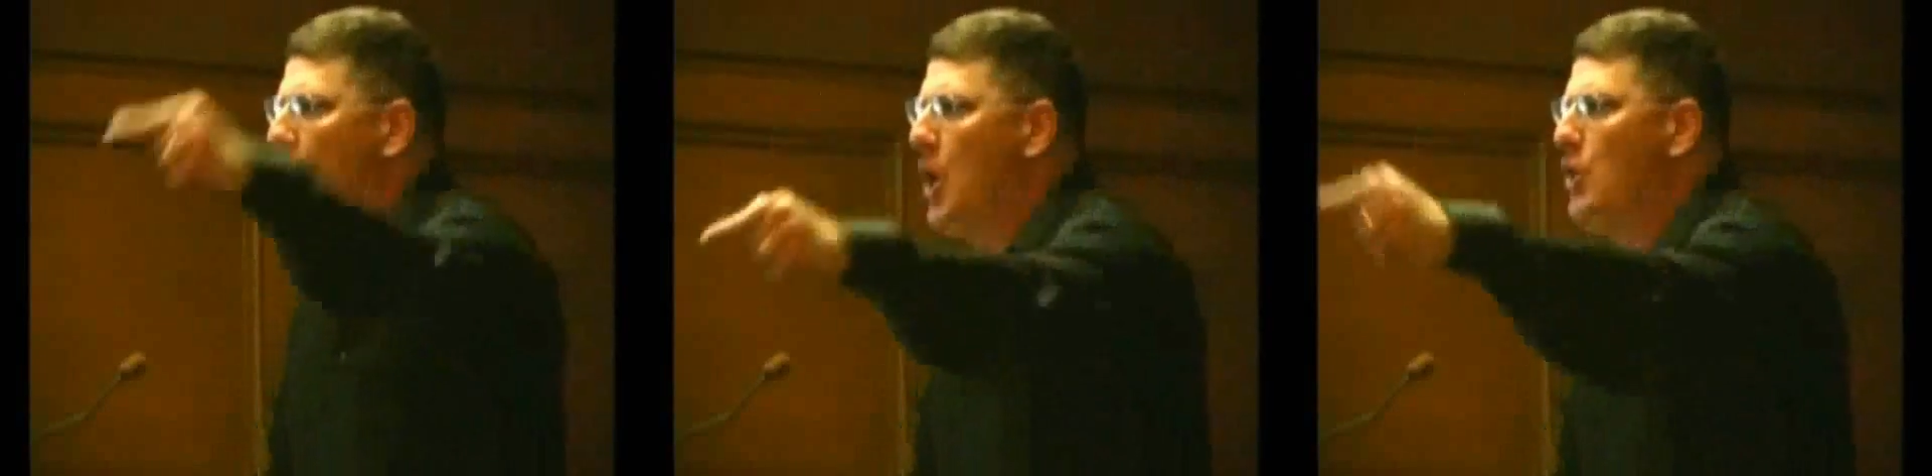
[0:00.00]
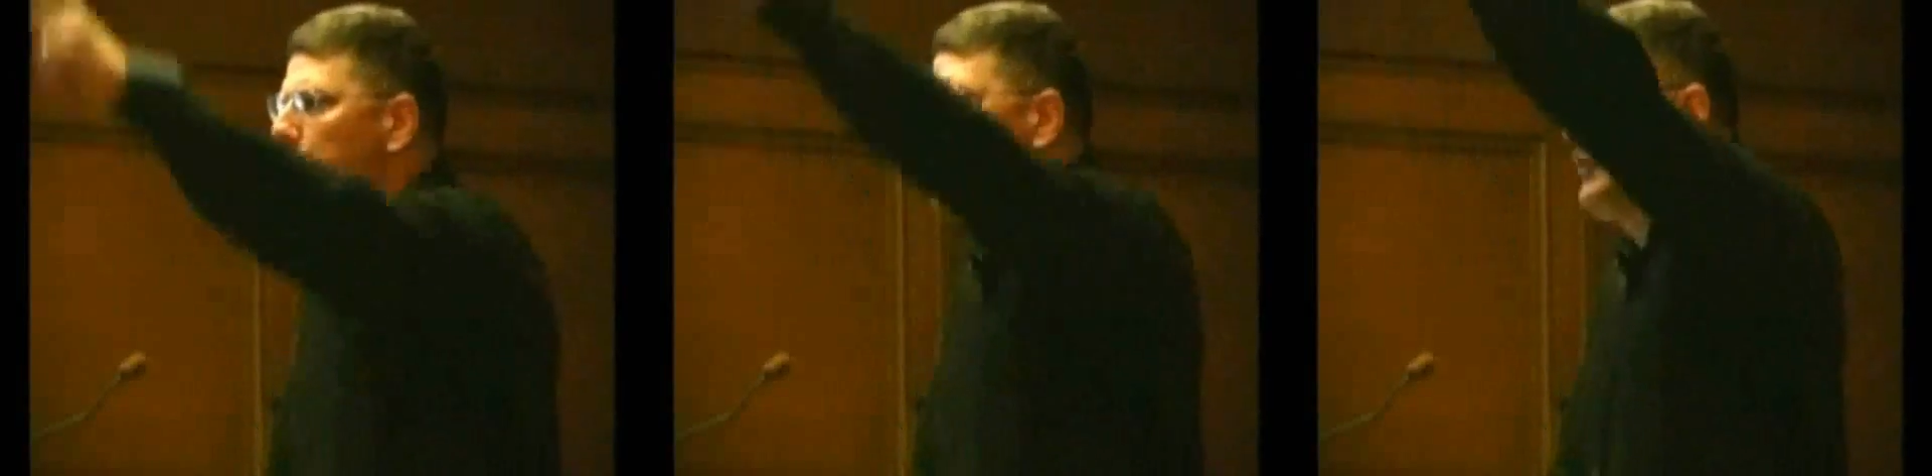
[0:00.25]

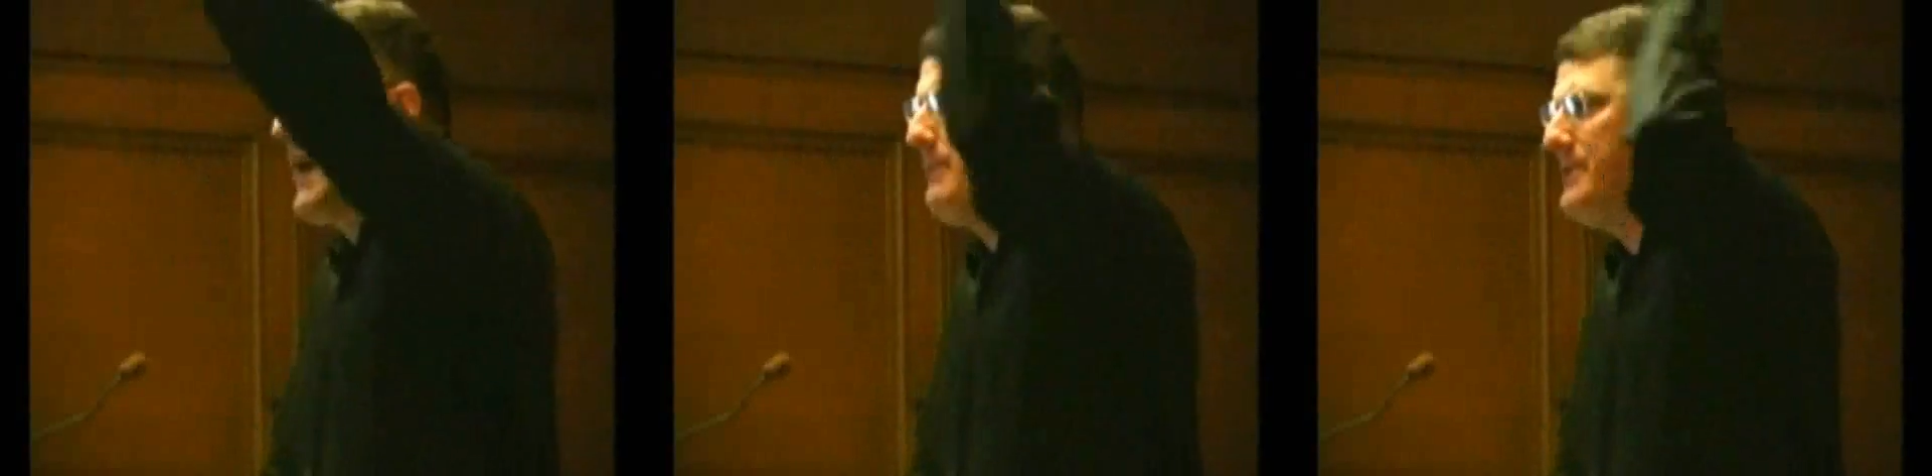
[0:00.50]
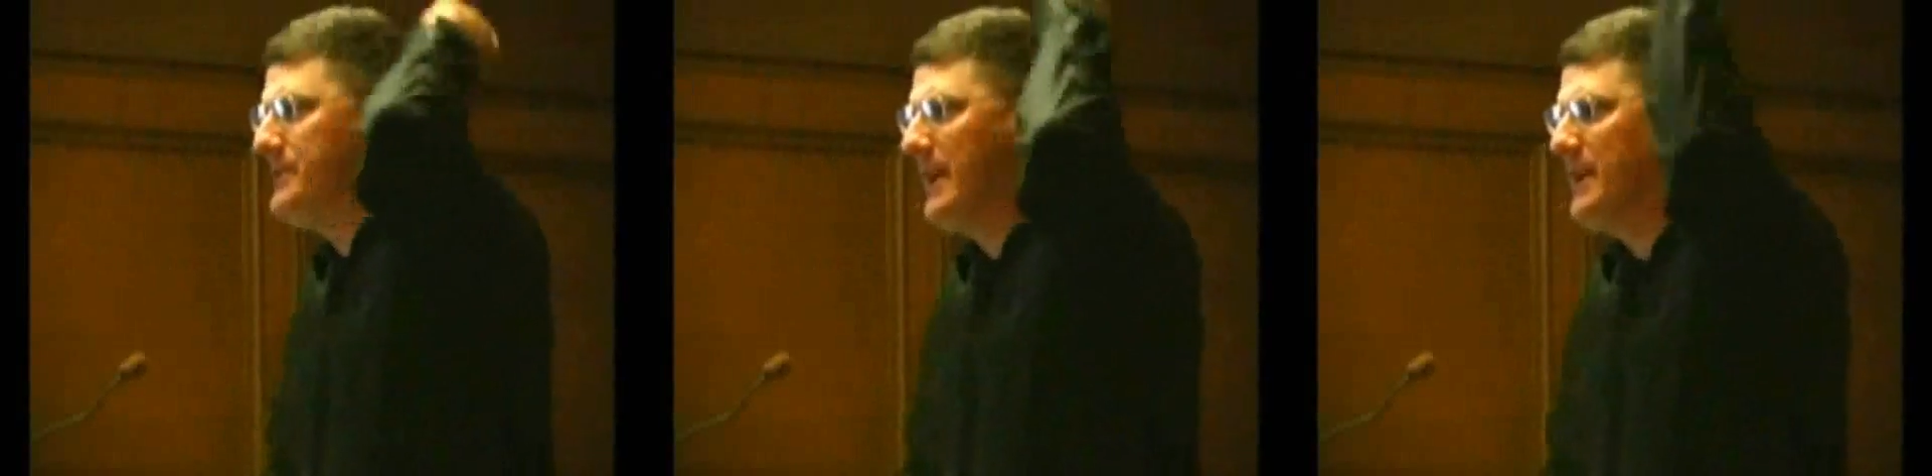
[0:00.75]
those who
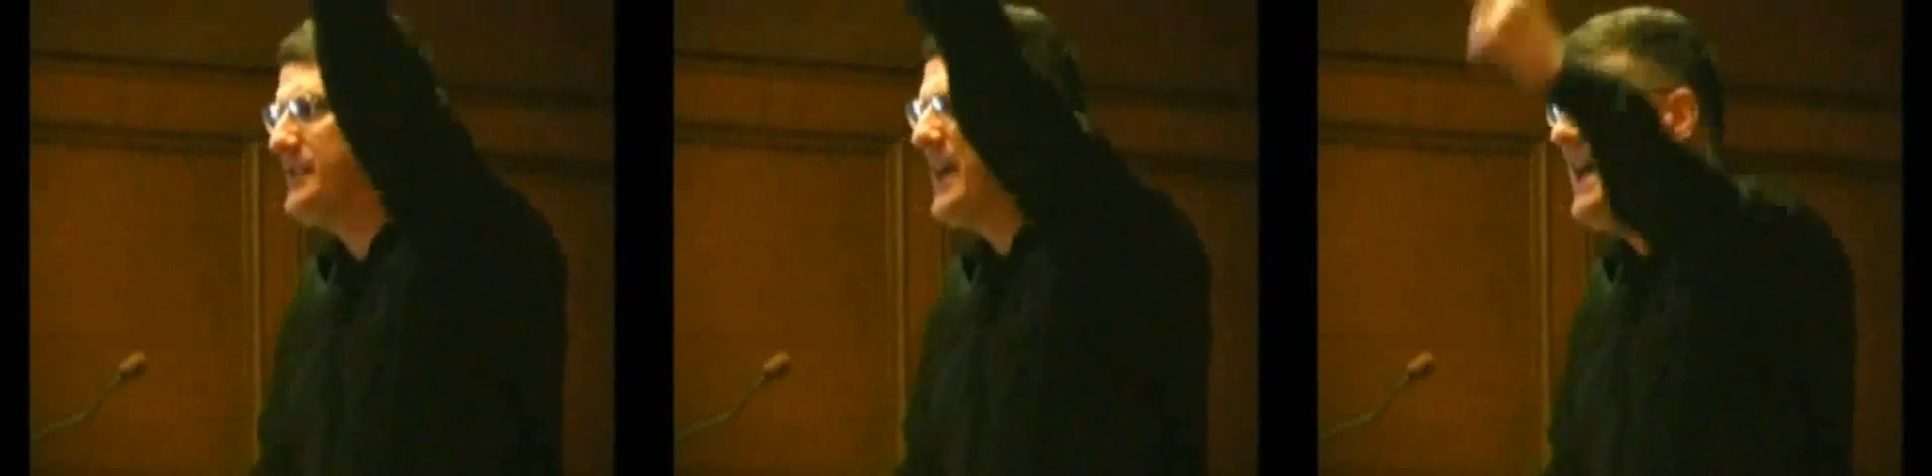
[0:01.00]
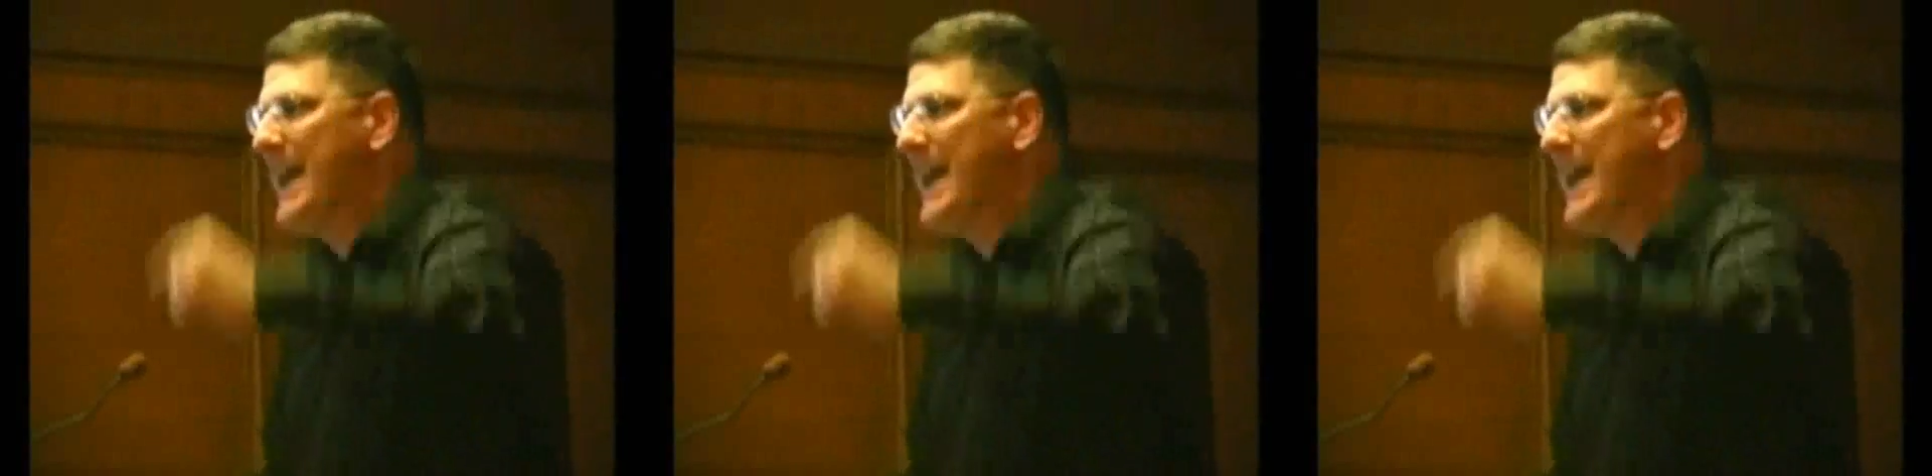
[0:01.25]
represent us